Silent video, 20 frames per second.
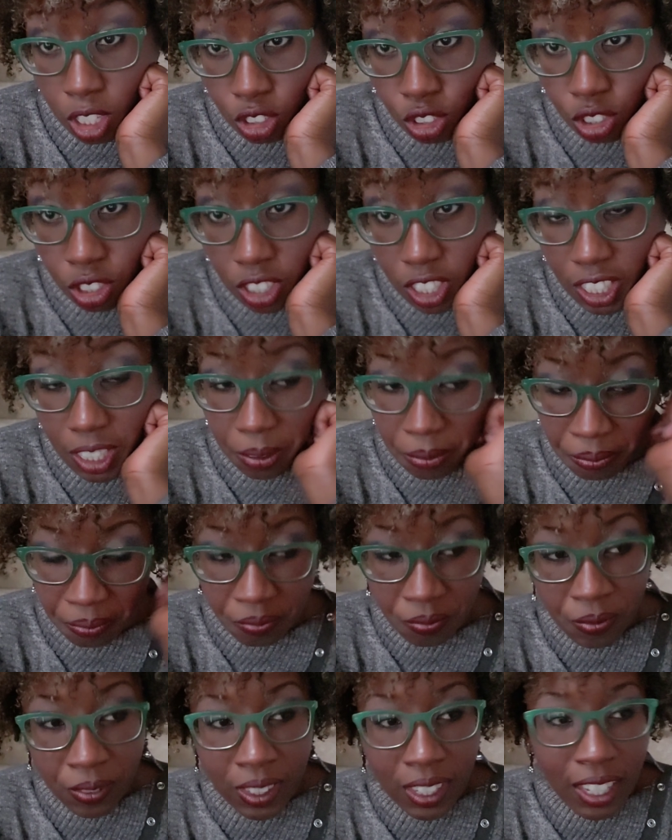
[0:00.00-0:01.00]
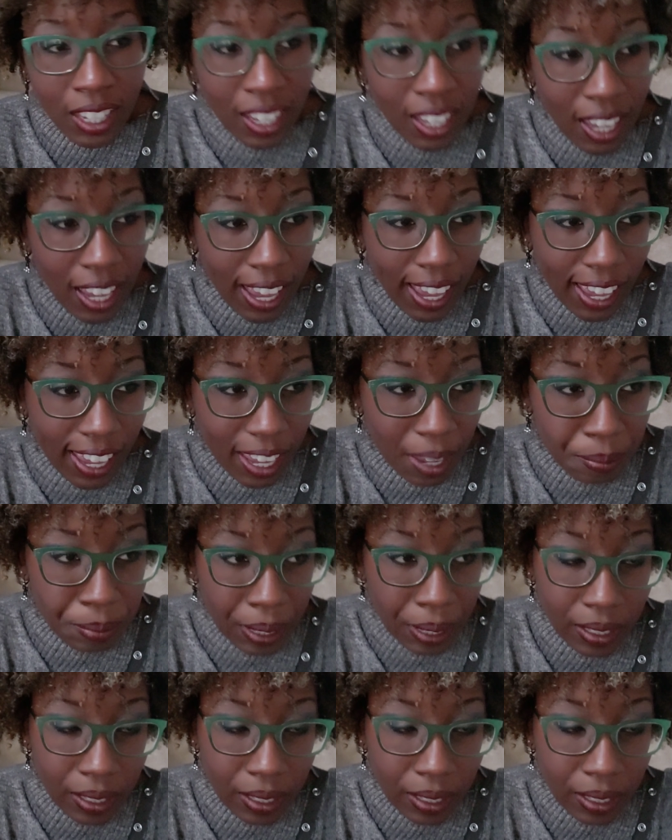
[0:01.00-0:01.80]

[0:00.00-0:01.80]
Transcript: injury. I had